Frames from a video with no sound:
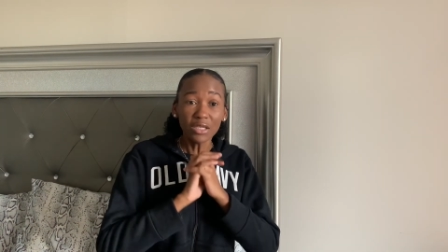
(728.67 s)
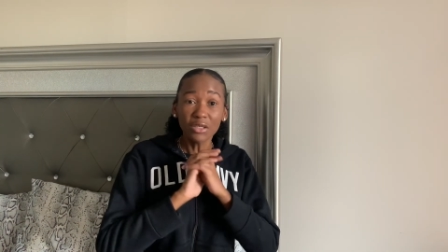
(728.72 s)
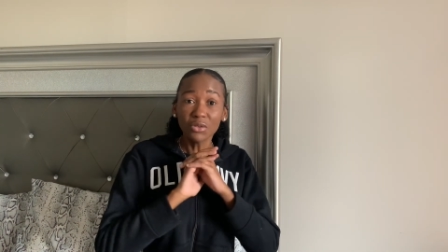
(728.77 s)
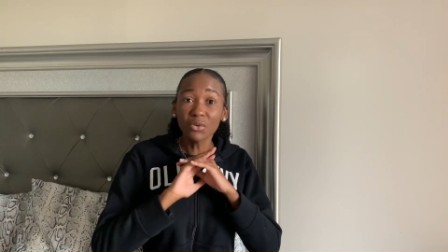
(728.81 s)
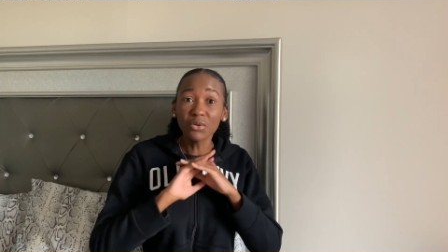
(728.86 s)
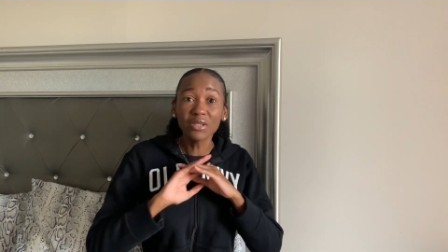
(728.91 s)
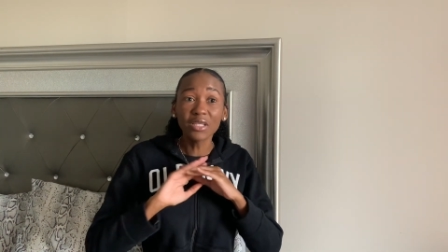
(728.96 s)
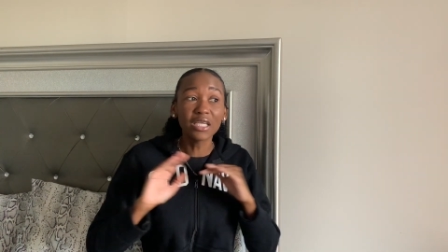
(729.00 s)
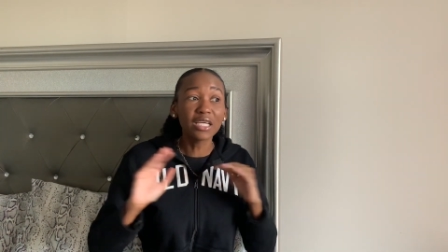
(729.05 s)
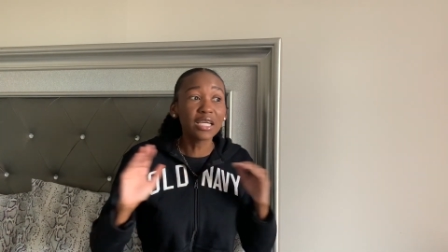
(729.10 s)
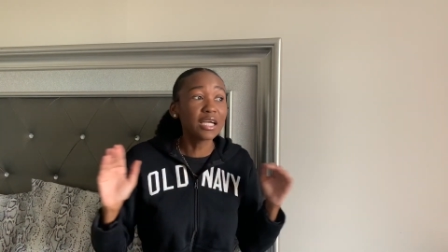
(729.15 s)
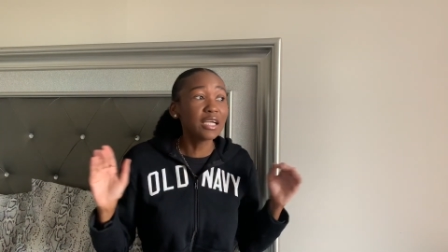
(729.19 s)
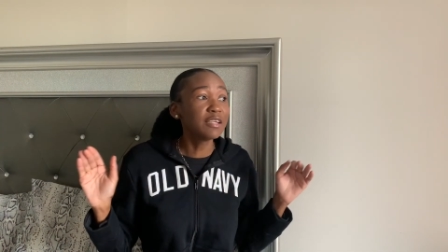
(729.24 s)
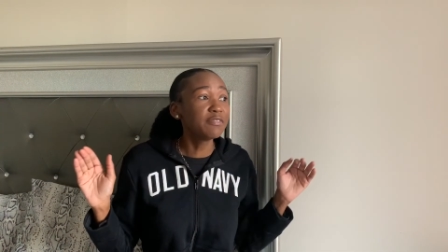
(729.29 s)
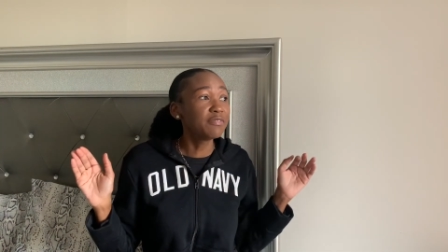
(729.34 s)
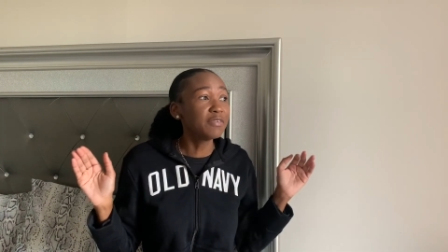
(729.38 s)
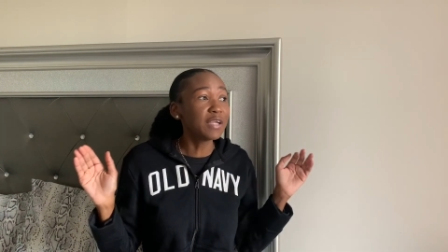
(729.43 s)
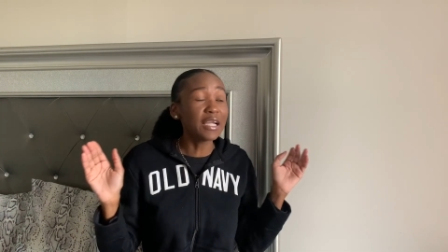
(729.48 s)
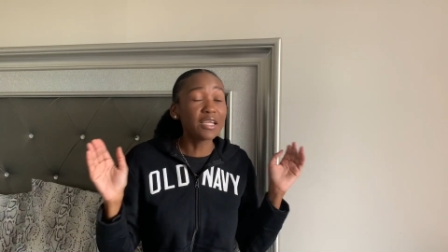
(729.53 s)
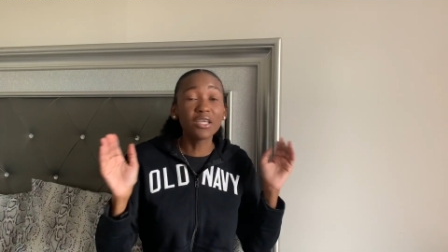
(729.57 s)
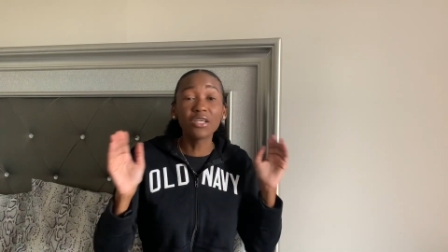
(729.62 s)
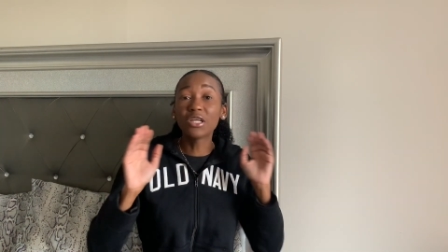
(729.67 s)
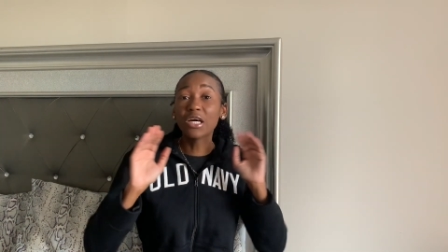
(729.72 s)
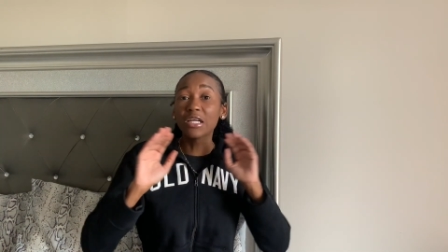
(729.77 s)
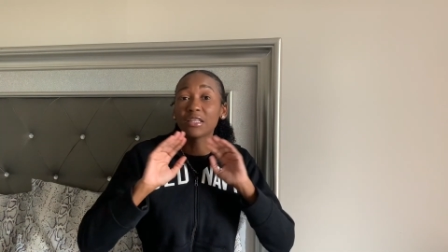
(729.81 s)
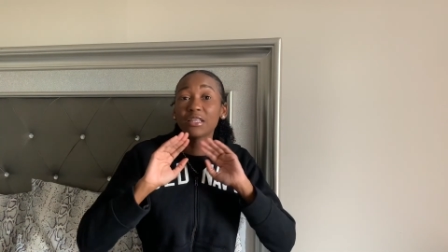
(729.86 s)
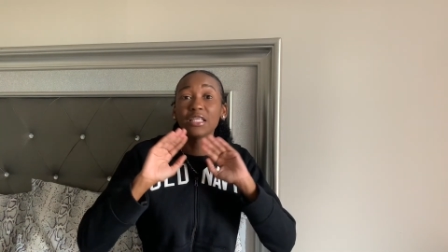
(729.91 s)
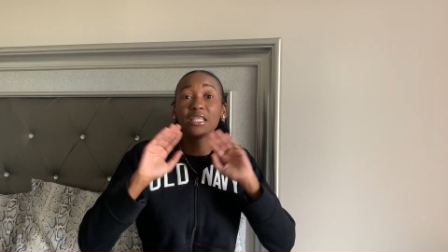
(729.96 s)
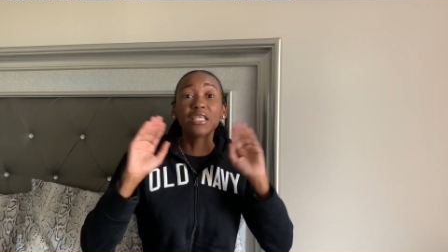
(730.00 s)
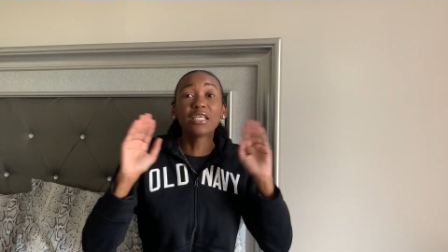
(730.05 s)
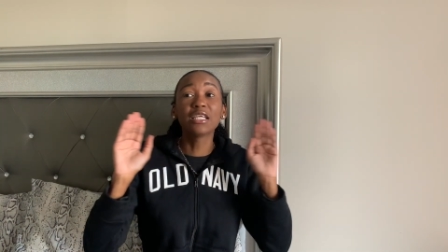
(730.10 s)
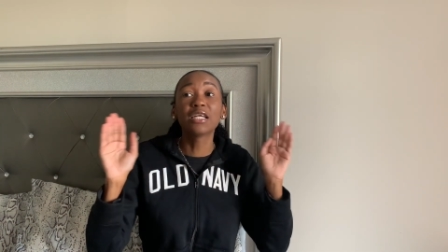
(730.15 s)
don't think if and you're
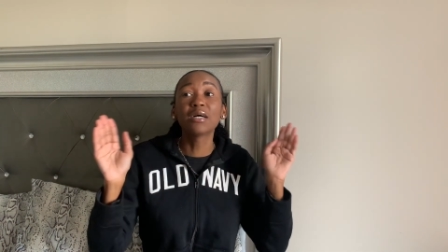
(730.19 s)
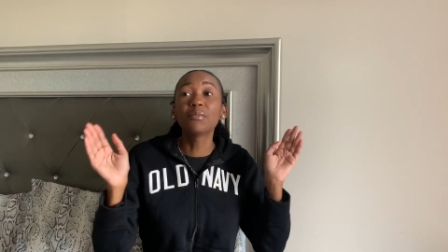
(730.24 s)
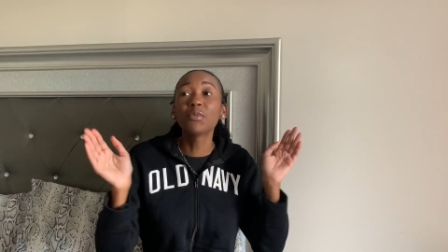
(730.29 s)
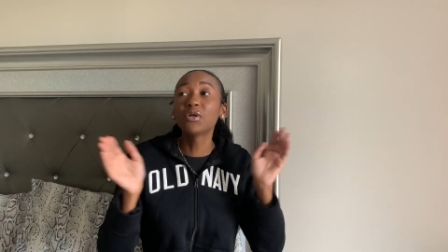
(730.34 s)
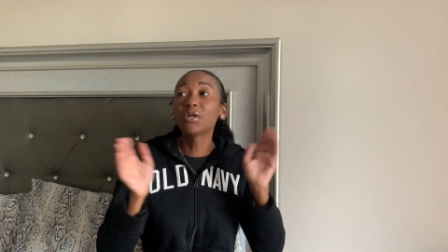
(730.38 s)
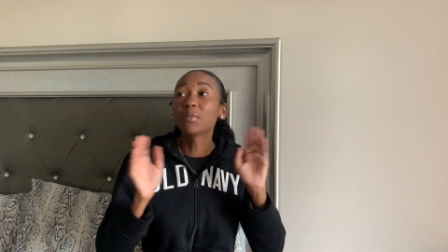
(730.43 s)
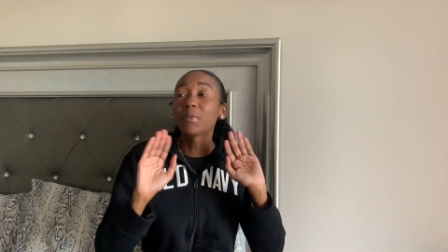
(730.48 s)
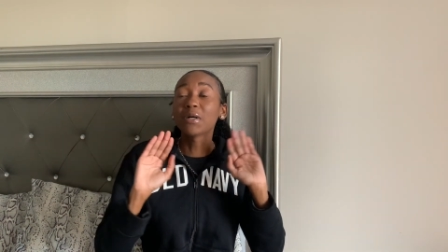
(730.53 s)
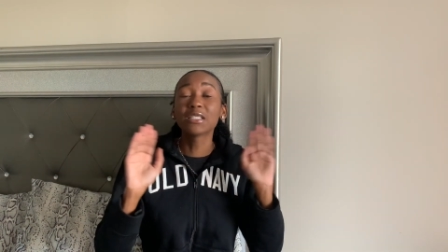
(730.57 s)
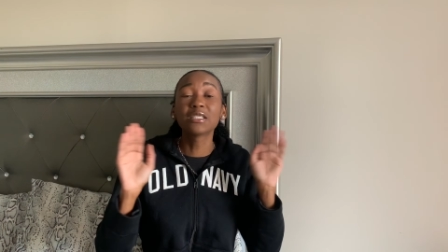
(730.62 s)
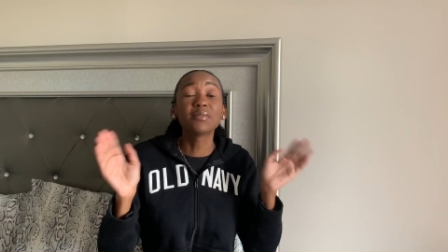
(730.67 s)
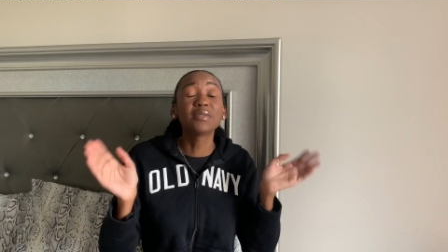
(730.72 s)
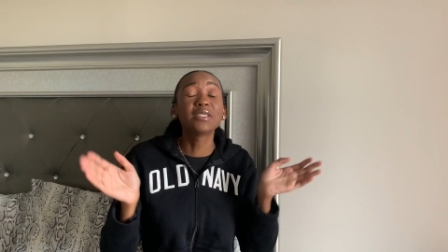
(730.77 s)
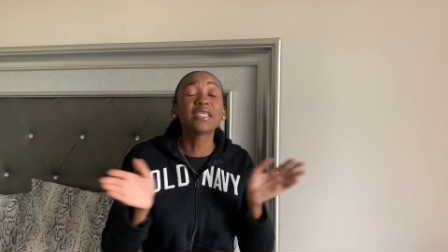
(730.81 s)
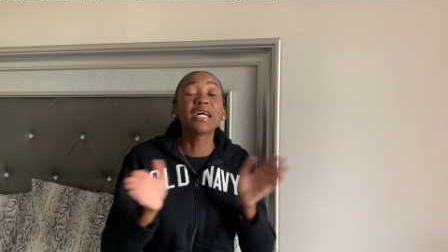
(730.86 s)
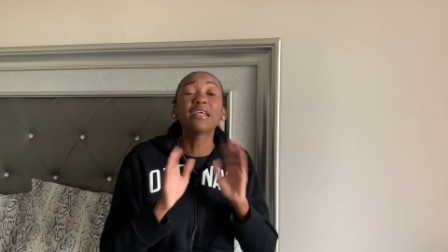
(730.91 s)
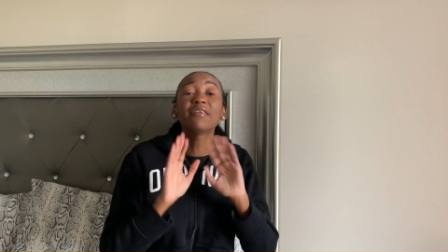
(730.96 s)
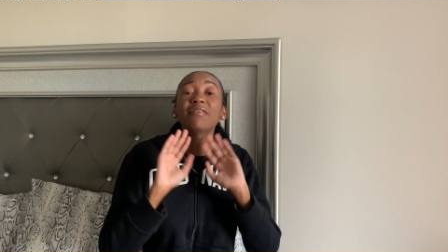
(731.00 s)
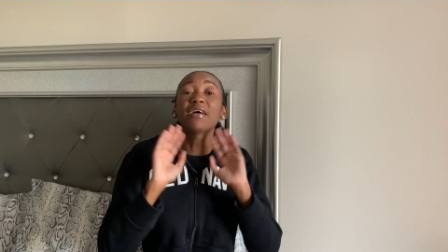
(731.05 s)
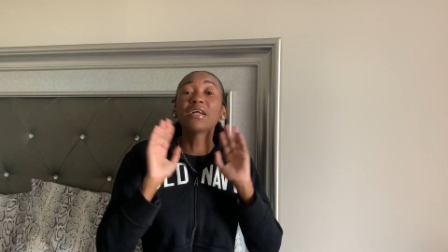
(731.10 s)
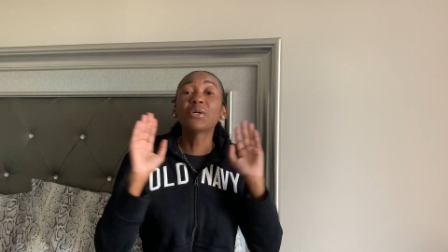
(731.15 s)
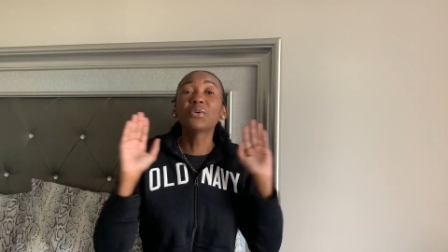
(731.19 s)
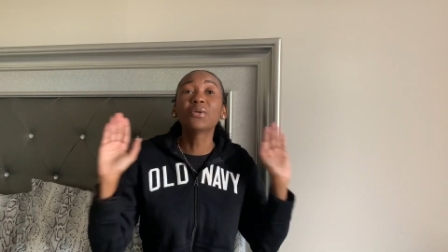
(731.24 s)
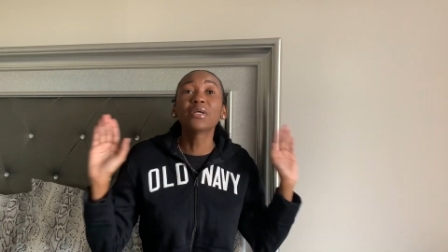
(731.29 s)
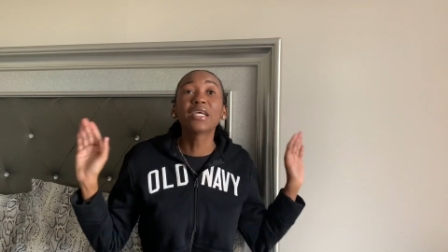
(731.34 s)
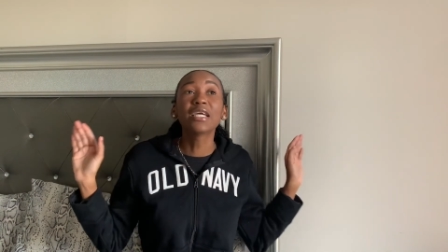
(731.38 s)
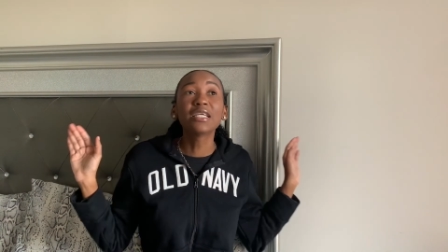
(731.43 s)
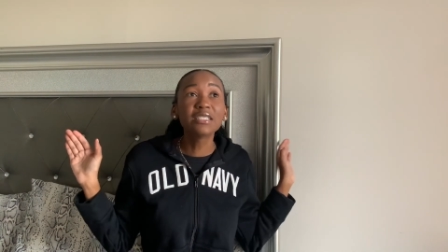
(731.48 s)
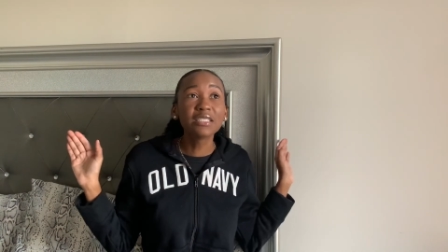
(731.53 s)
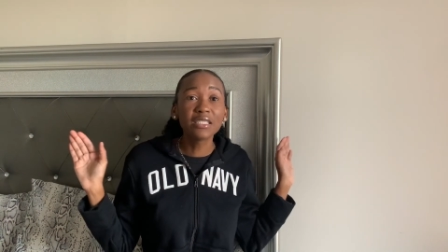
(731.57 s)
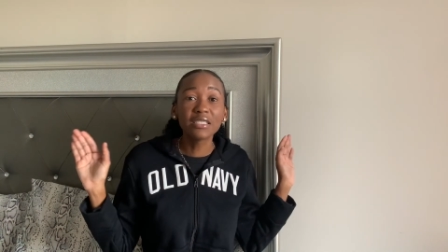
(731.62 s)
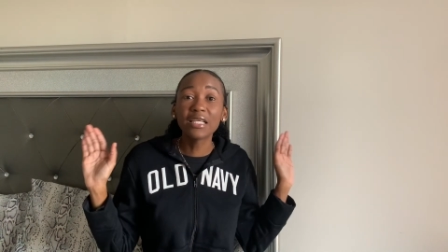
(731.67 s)
not thinking about the possibility that if i don't
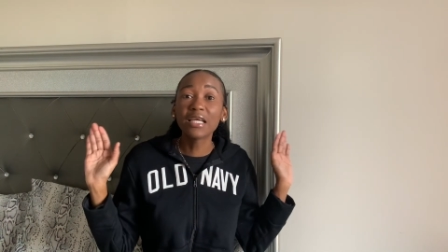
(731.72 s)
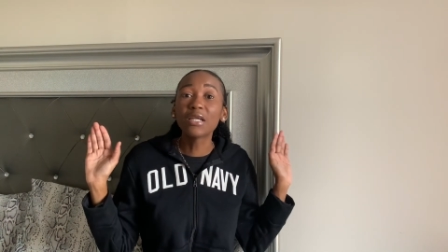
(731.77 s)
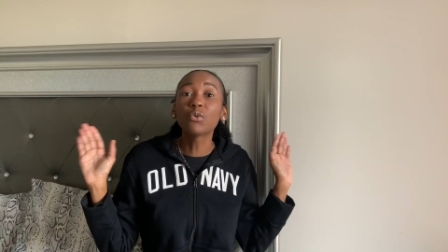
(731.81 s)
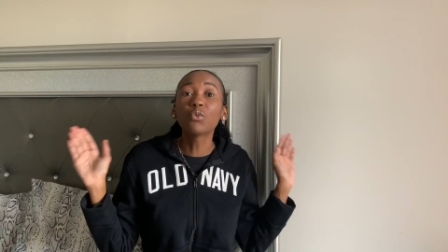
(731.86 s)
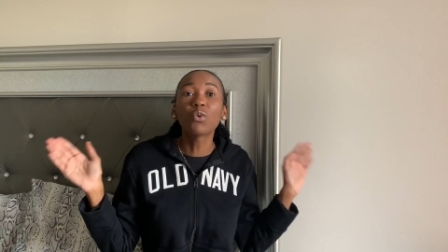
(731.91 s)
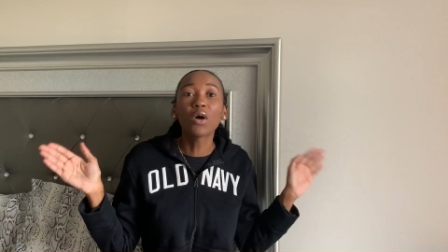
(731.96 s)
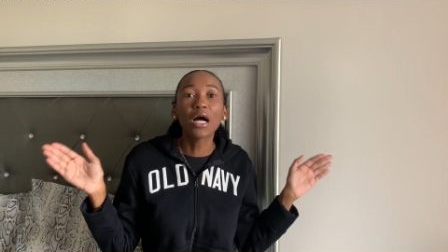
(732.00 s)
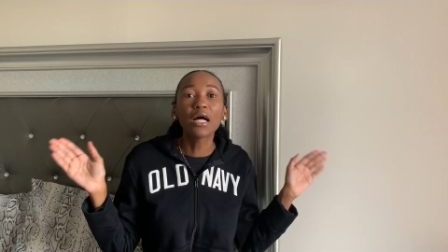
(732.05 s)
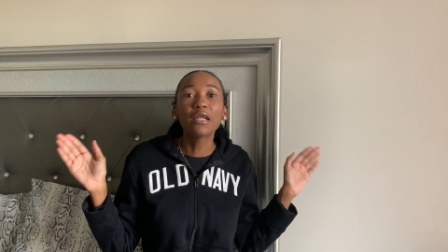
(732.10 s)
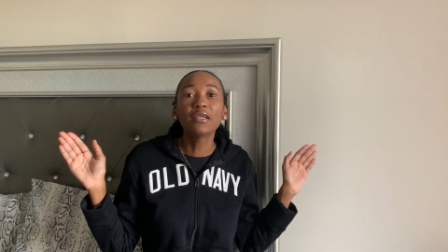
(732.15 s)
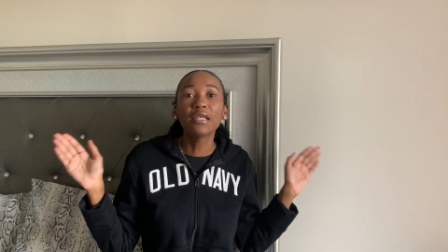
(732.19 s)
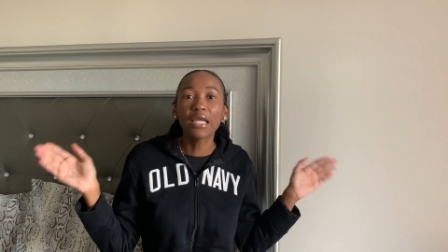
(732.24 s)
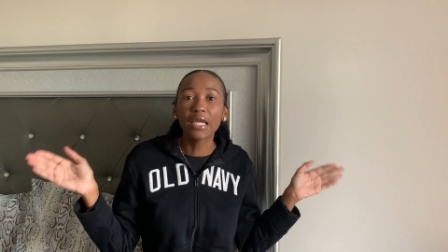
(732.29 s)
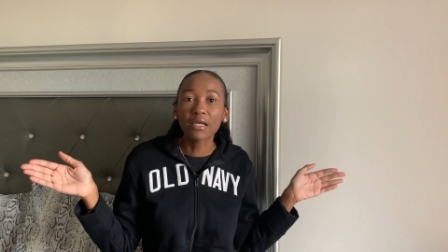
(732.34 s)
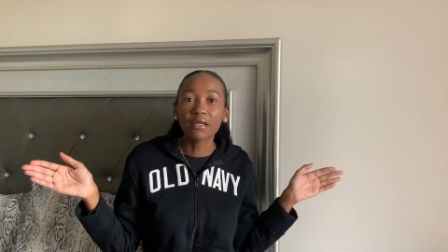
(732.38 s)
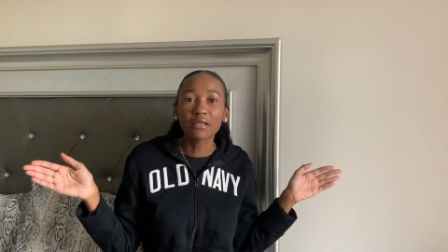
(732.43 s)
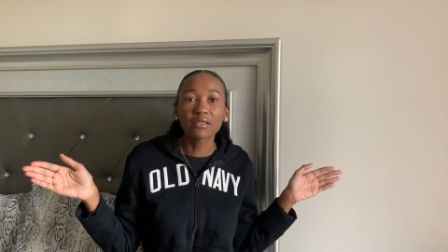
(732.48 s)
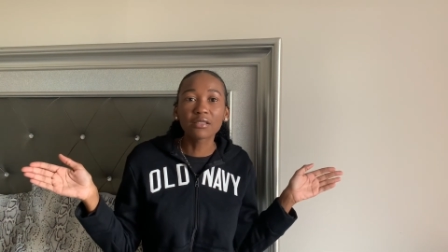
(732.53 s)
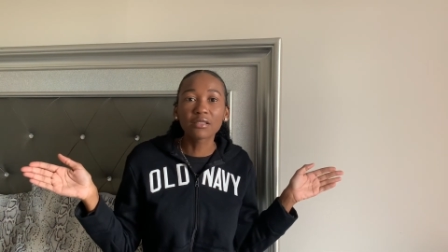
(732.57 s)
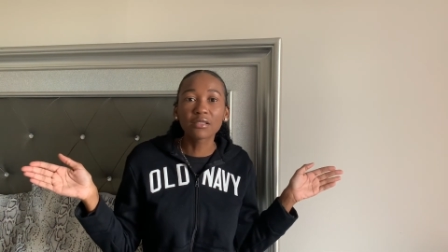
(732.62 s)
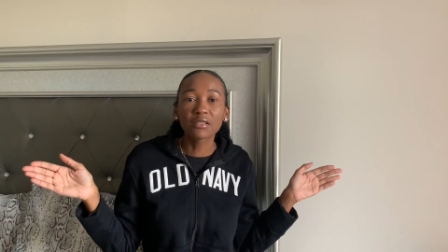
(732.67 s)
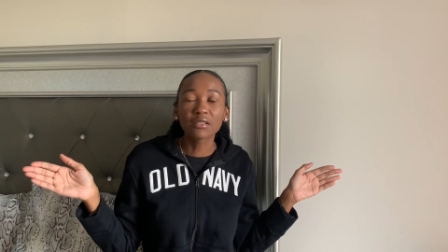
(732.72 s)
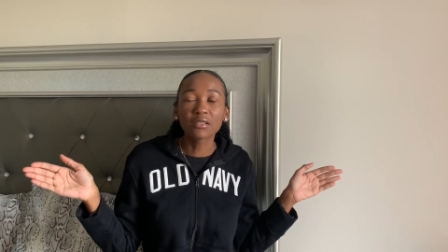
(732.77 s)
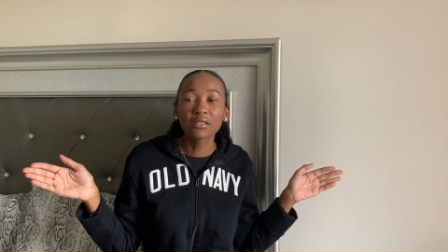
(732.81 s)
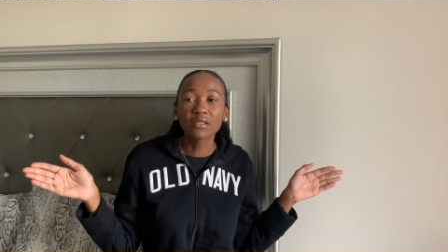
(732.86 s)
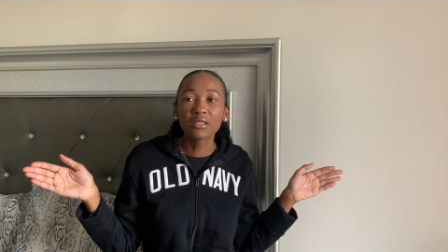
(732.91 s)
get it then what next